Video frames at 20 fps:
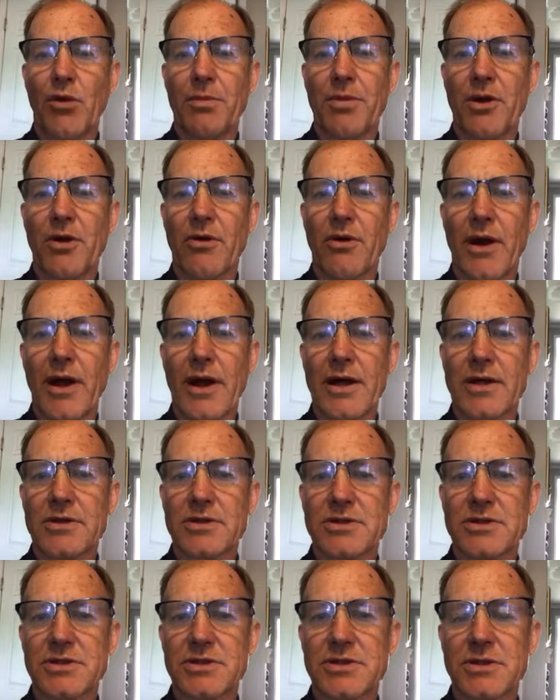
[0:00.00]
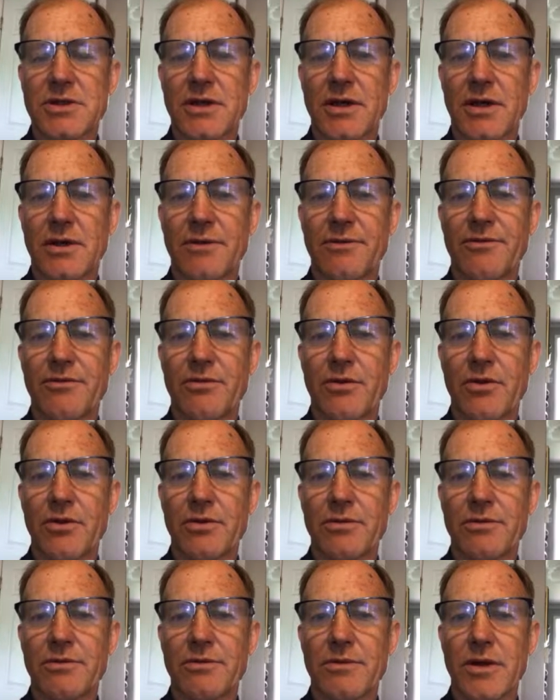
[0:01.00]
will be around
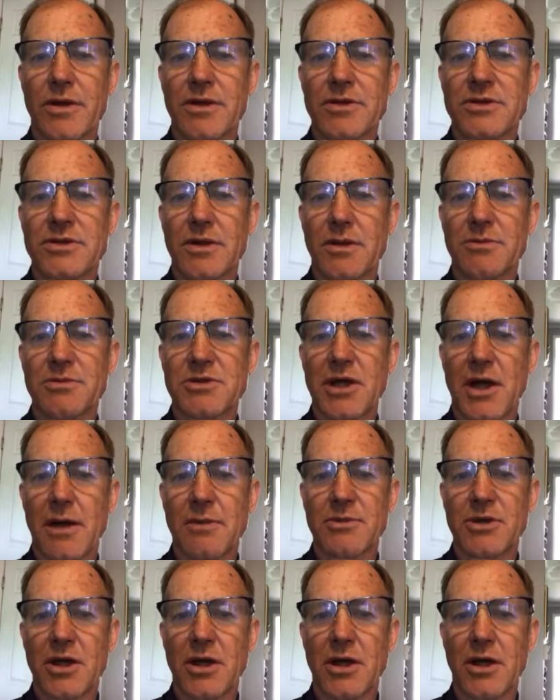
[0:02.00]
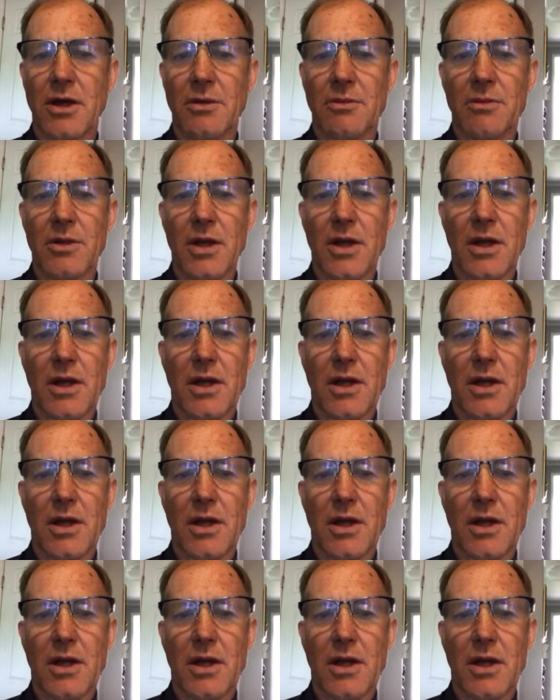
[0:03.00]
for some time to come.